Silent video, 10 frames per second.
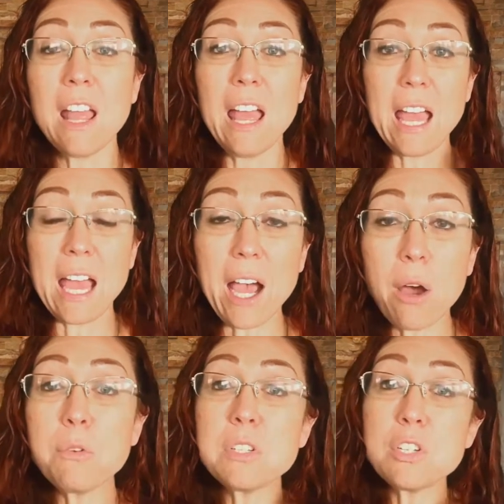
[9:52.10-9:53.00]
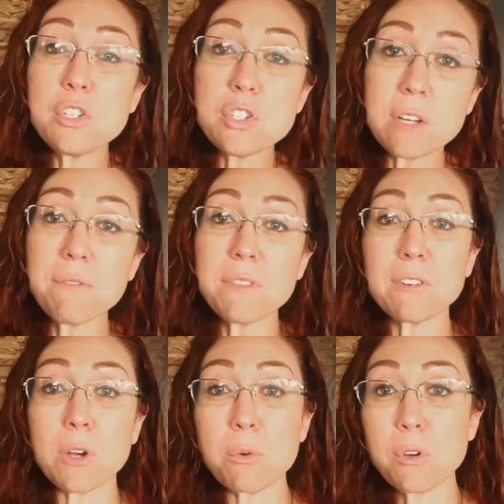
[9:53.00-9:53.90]
how to shift
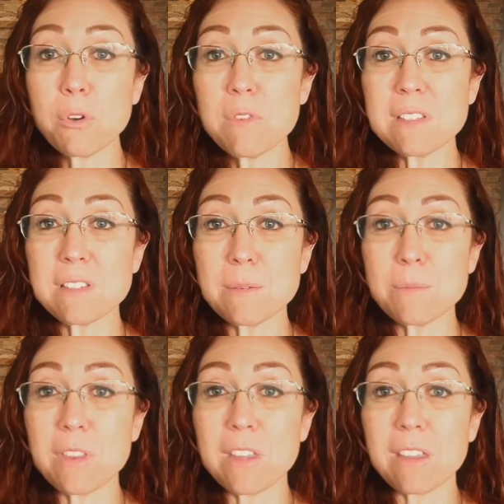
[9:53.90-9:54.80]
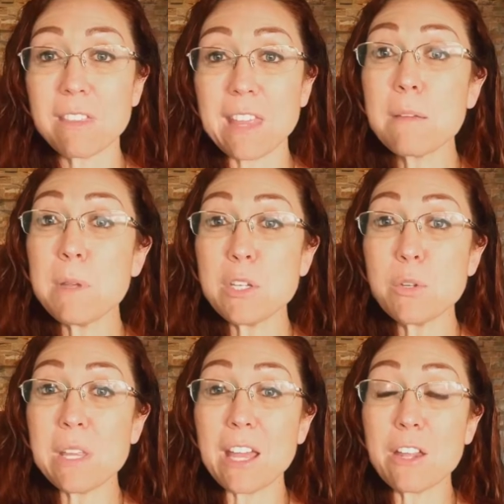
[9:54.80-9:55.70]
their own nervous system so that they can be
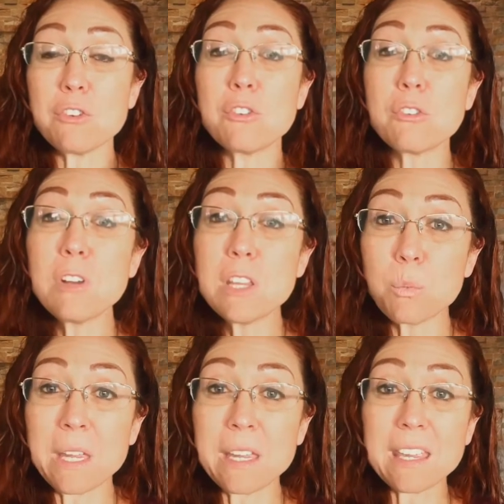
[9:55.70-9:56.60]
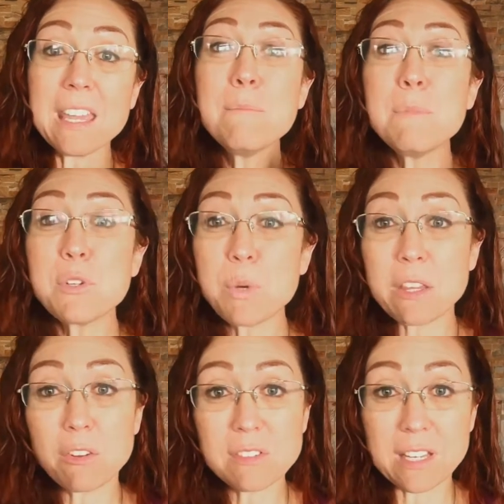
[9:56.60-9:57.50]
doing that during the week in between
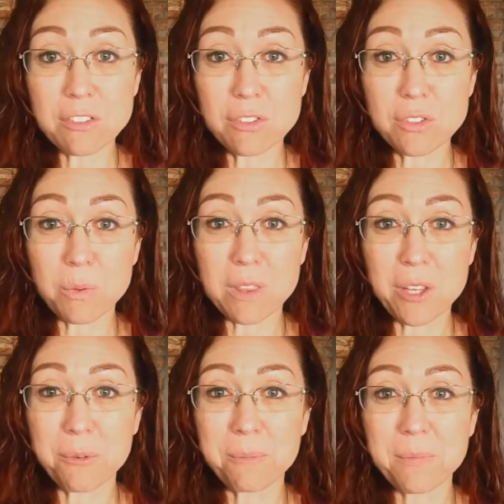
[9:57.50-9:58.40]
their sessions with you.